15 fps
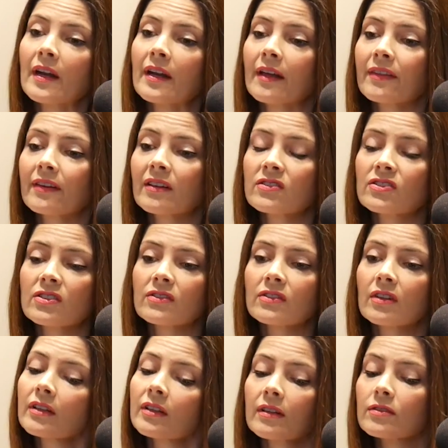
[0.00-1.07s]
And I think it's just
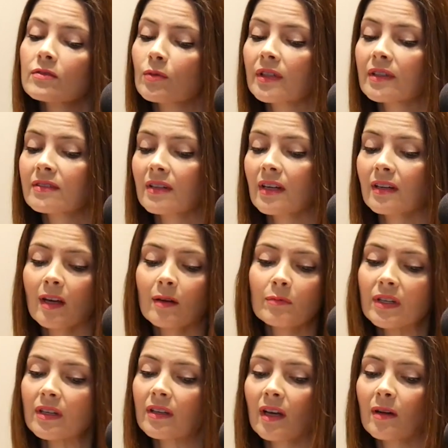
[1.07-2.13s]
good, because real estate can
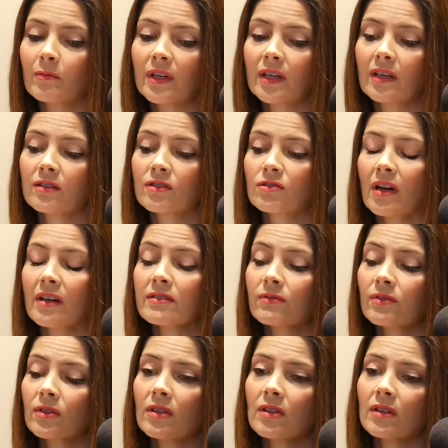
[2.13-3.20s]
be
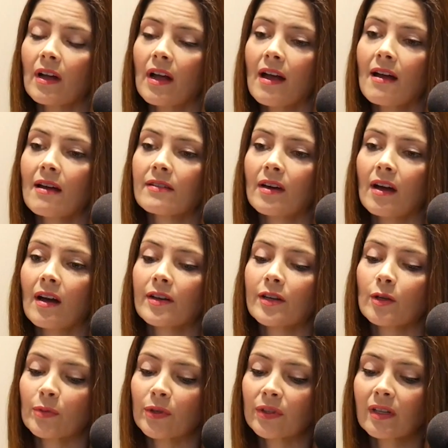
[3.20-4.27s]
stressful, and
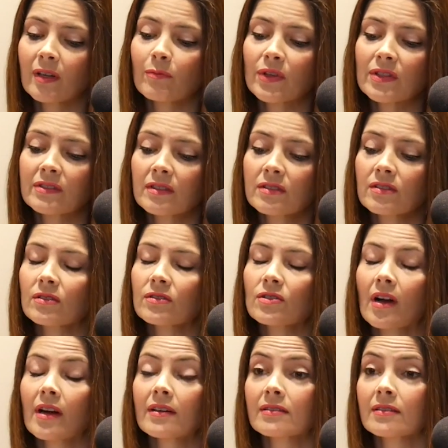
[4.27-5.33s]
you're building a business. You're
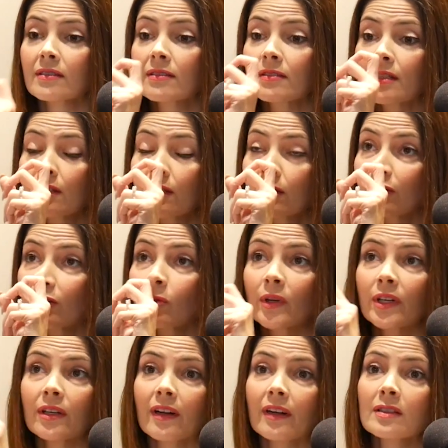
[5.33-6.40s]
trying to succeed. You don't know
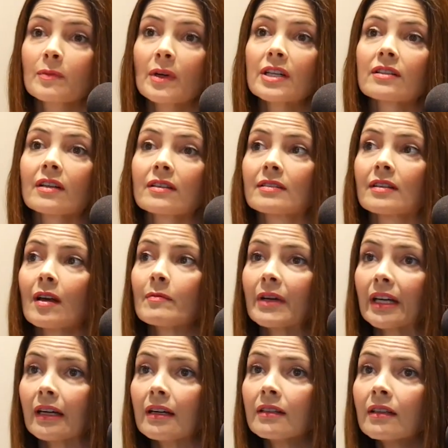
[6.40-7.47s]
when your next paycheck's
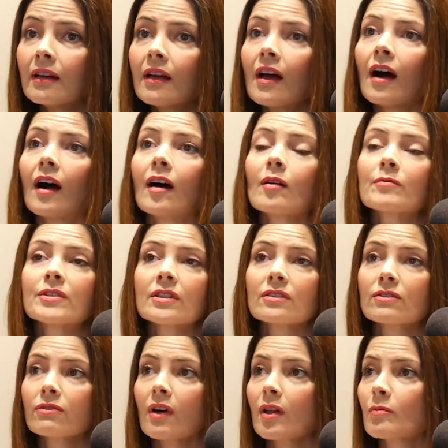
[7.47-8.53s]
coming in,
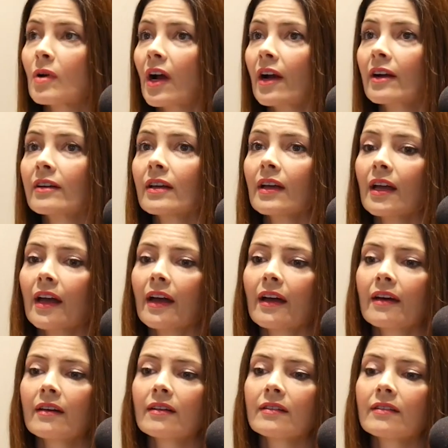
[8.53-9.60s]
deals fall apart,
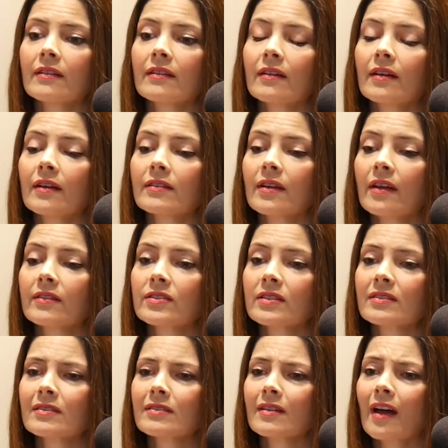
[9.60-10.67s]
and
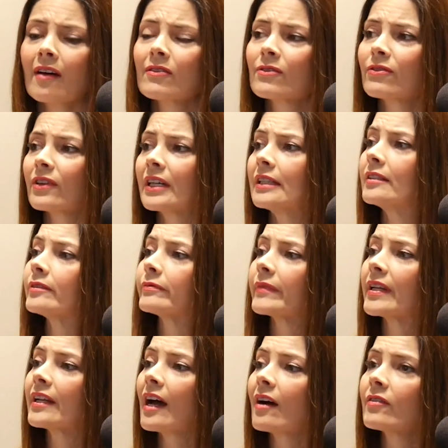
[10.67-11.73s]
just having fun
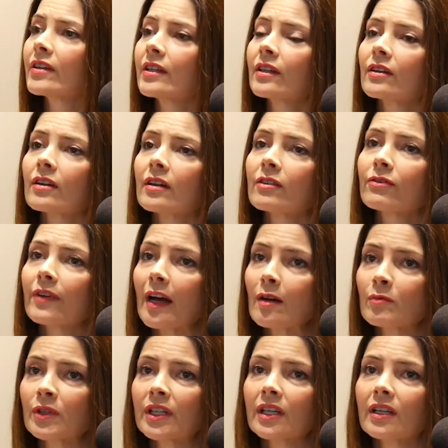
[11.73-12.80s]
and having your
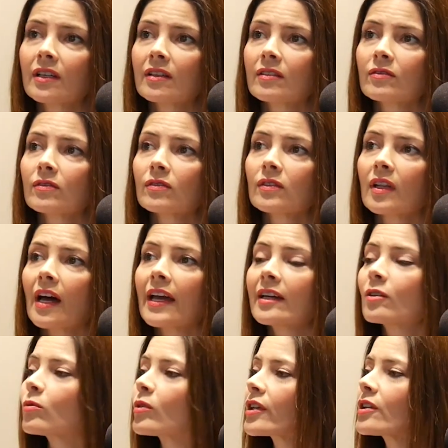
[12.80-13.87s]
family
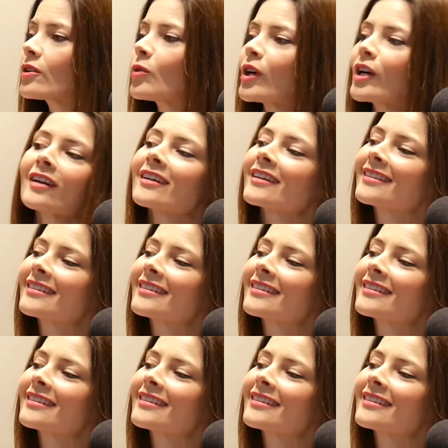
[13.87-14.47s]
like where you work,